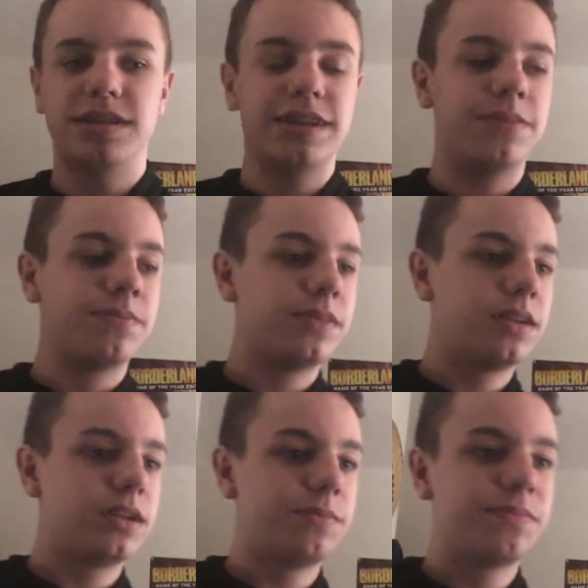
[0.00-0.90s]
I
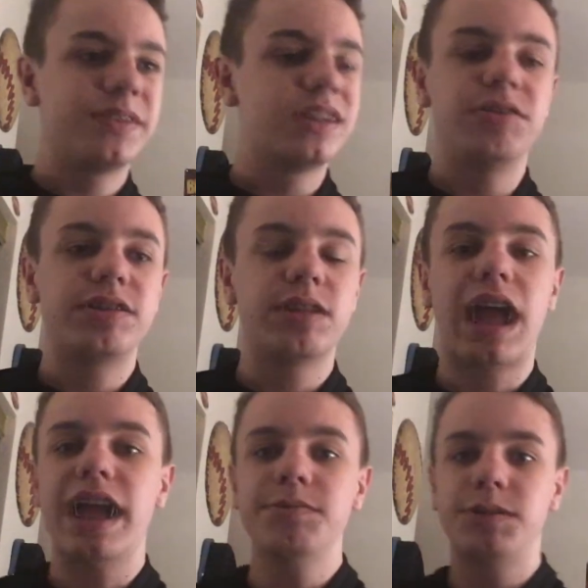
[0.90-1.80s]

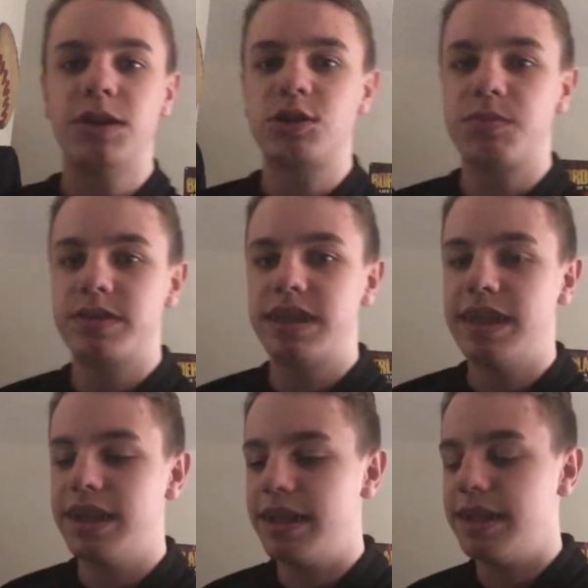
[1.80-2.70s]

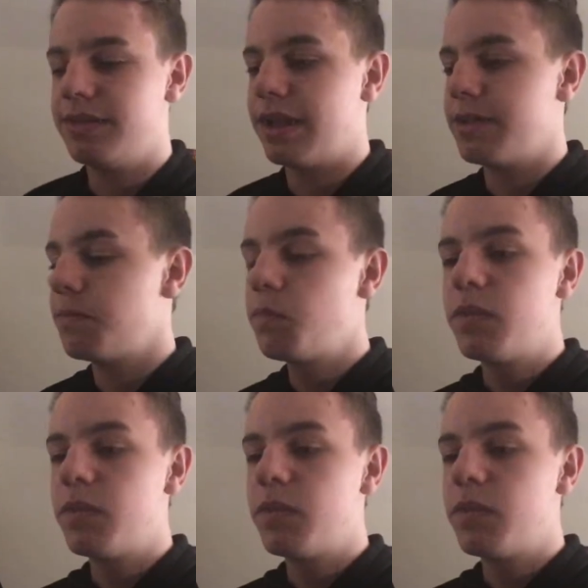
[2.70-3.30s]
100%ed it in like,